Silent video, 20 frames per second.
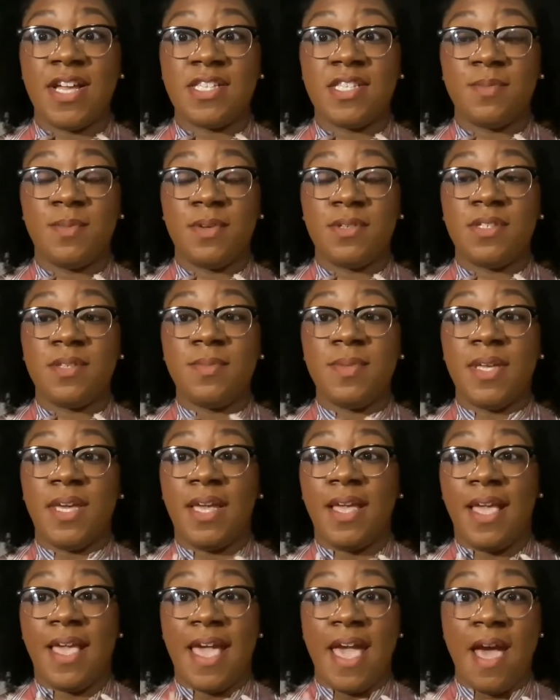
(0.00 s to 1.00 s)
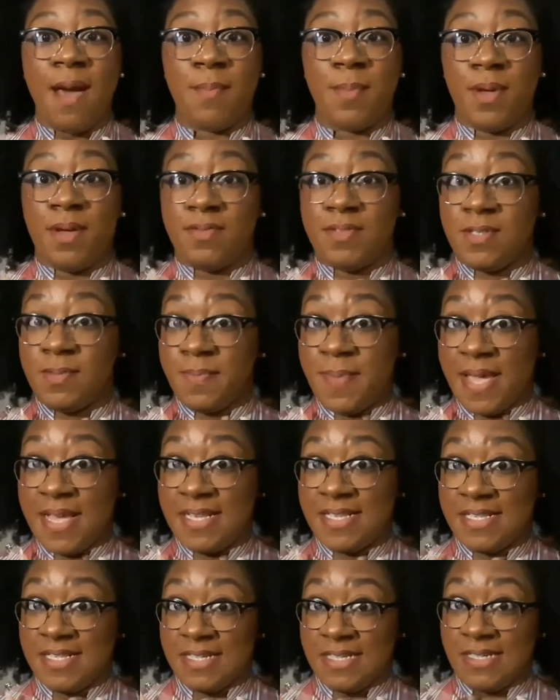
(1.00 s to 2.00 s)
not supposed to be a gap of
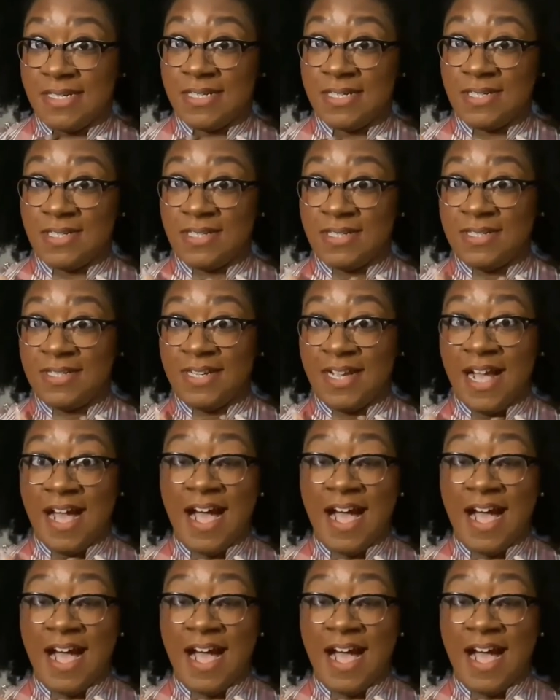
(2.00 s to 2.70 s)
space in here.